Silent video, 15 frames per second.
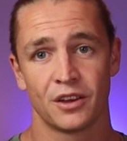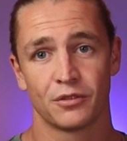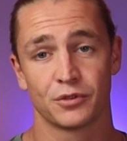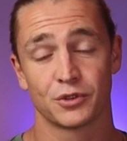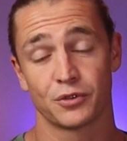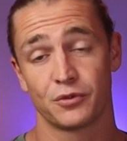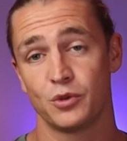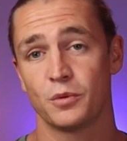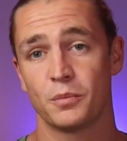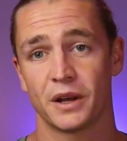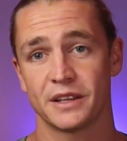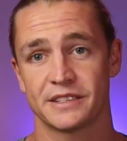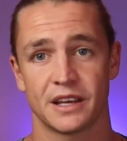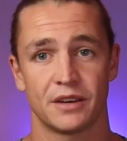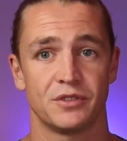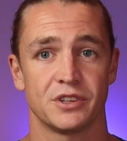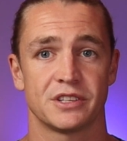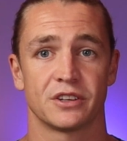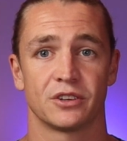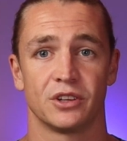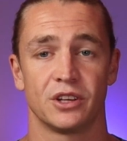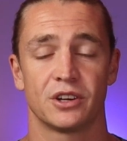For a few months every
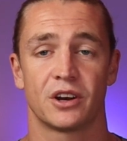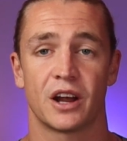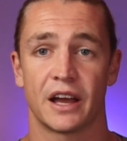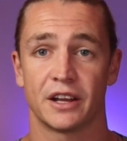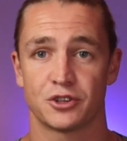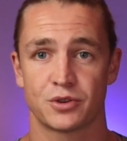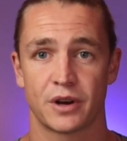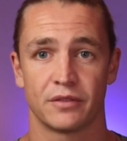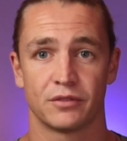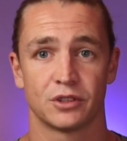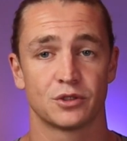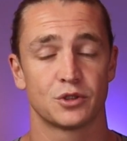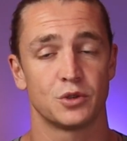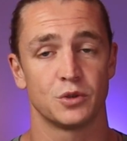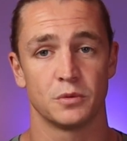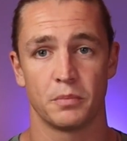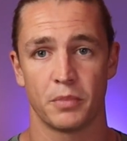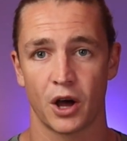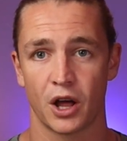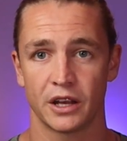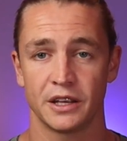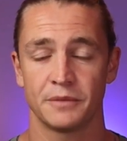single year, I travel to
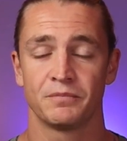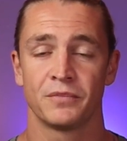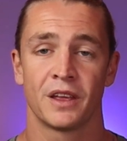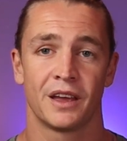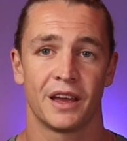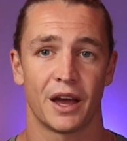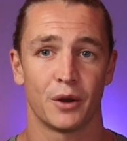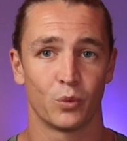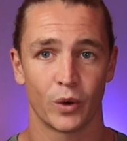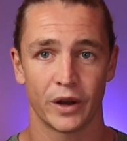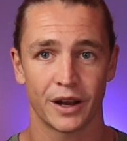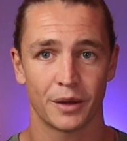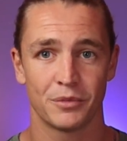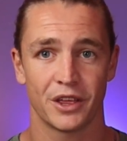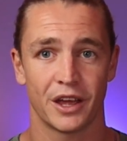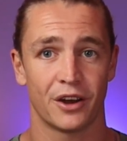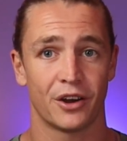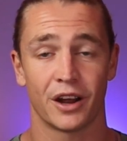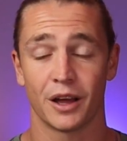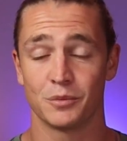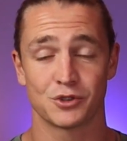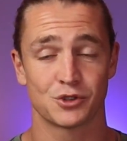Bali, and when I'm
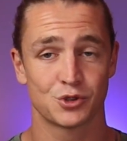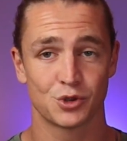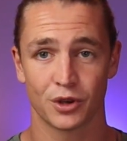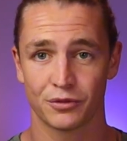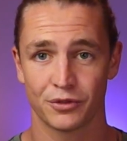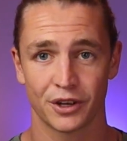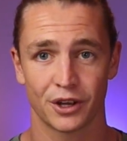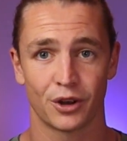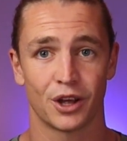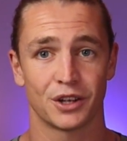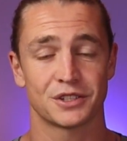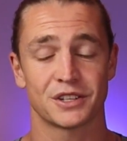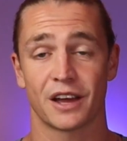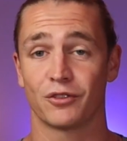there, I'm surfing a lot.